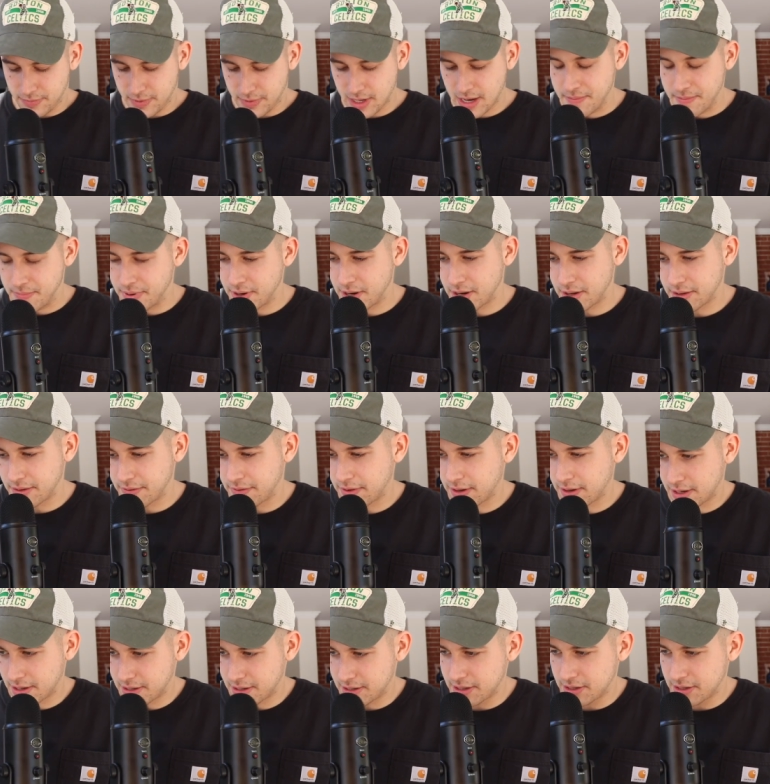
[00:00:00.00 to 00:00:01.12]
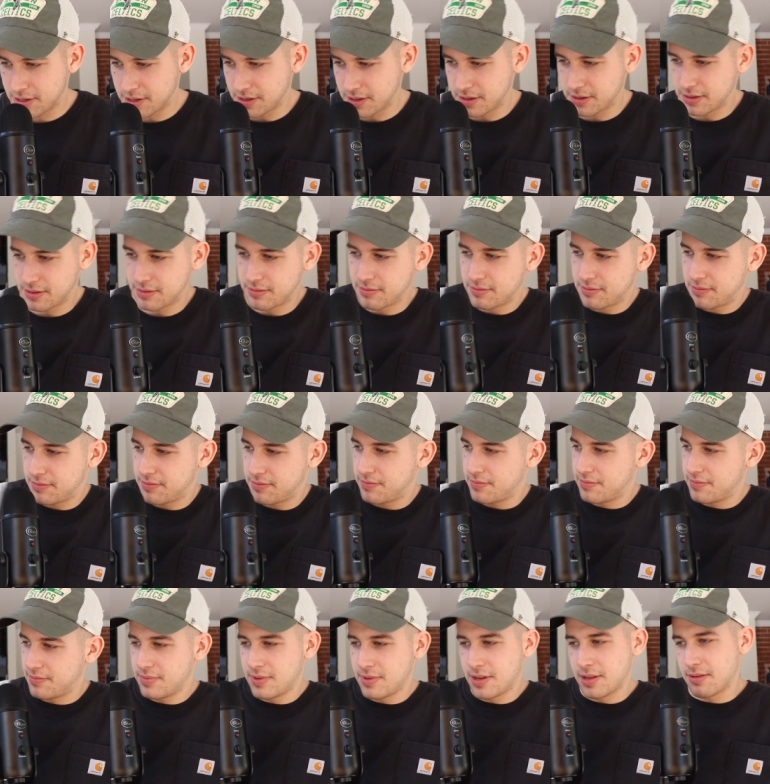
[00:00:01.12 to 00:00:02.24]
And put all the fucking dishes
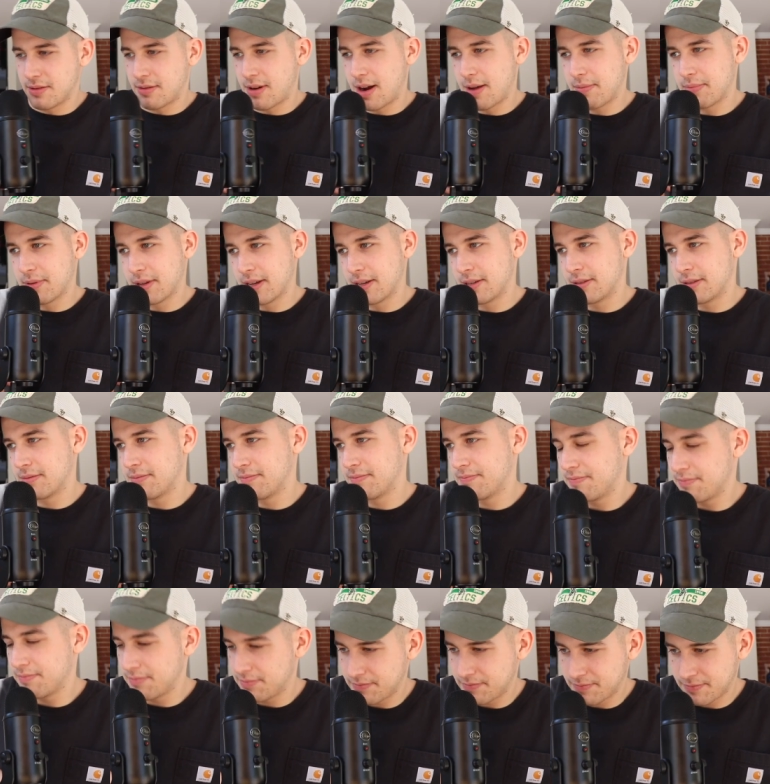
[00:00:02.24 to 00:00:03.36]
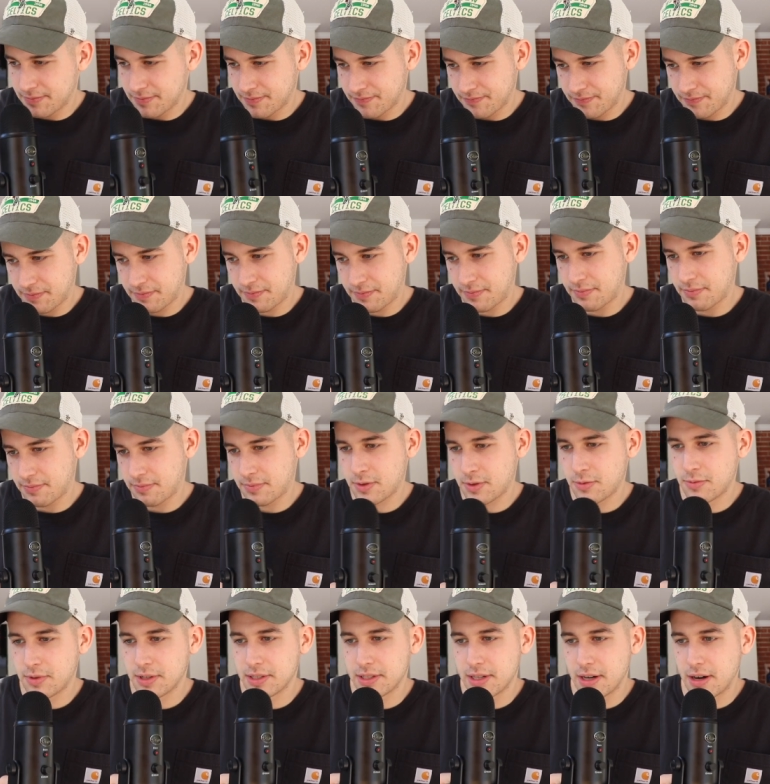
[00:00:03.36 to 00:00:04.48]
in the right place. The
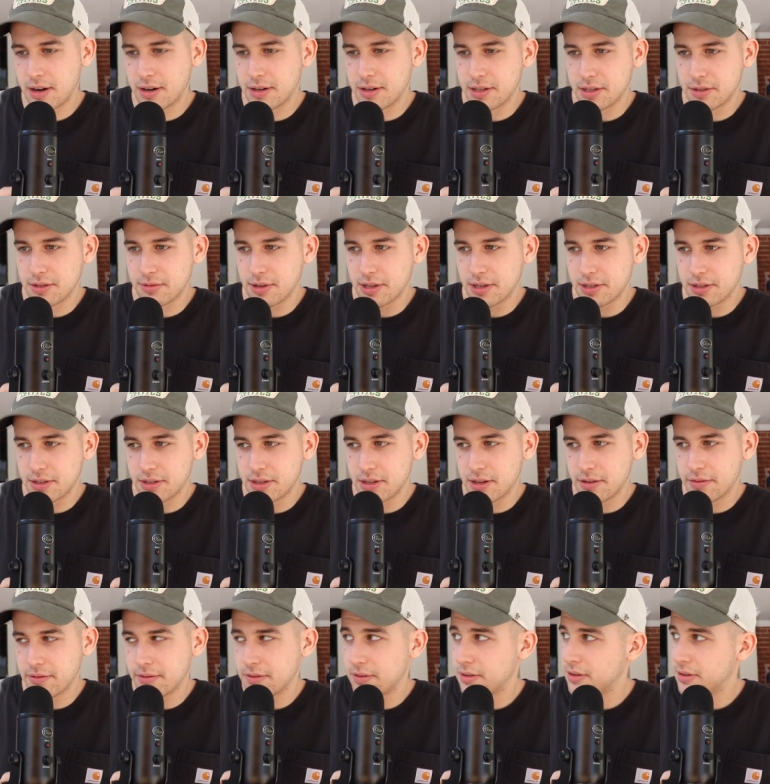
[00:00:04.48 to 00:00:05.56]
ones that aren't dishwasher safe.